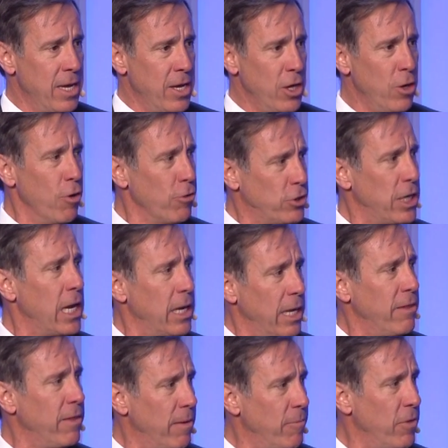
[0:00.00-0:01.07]
you're
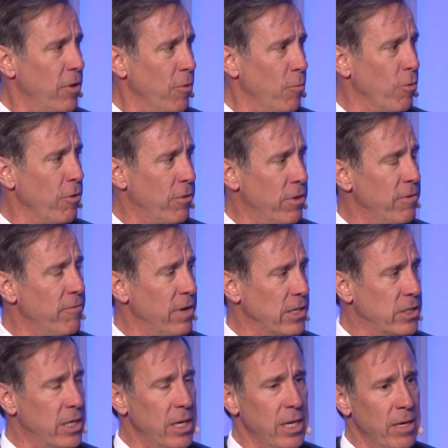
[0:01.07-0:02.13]
telling them they're worth
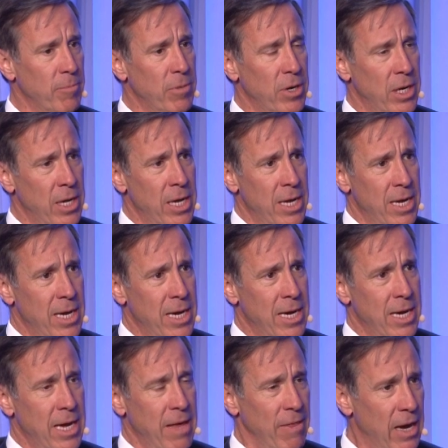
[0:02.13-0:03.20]
investing in.
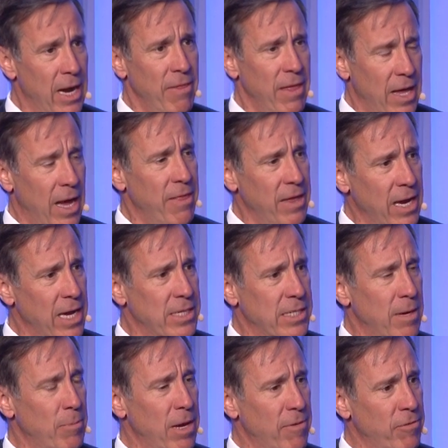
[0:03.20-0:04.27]
And then I think on
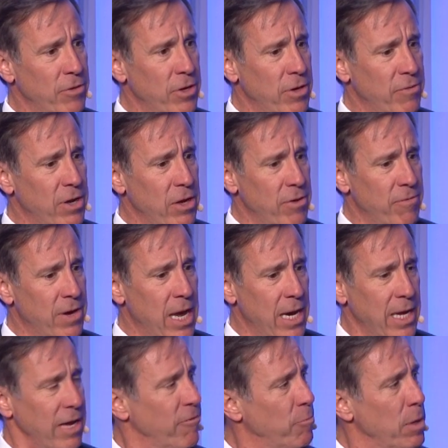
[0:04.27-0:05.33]
some level you've got to
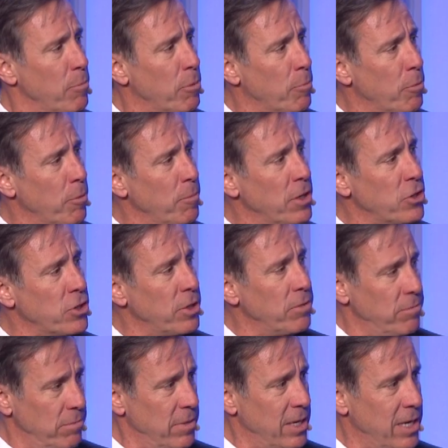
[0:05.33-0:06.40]
give people permission.
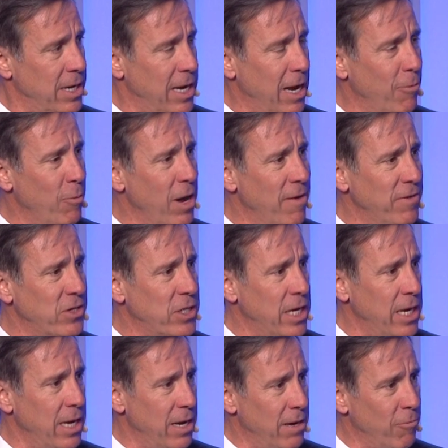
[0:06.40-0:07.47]
And we
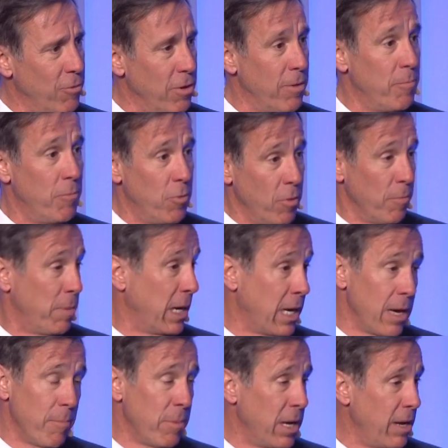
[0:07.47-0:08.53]
obviously, we're a big
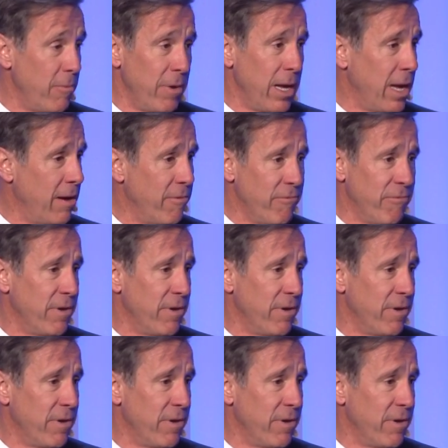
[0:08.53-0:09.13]
company. We have